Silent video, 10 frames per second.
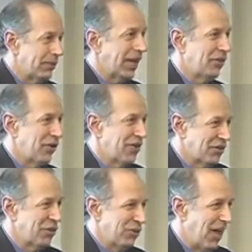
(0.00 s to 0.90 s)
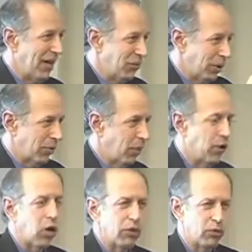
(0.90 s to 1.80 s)
and ninth graders can do that.
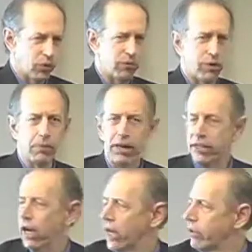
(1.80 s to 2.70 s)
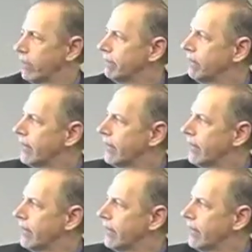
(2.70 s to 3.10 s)
Where are the forces? Free body diagram.